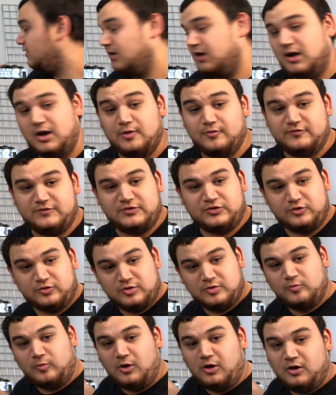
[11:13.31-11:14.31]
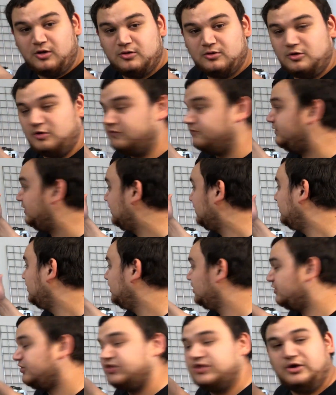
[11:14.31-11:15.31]
We've got the grid wall over there.
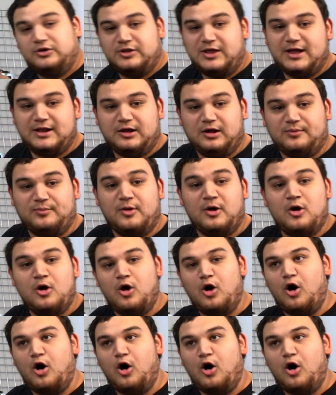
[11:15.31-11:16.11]
Still not up.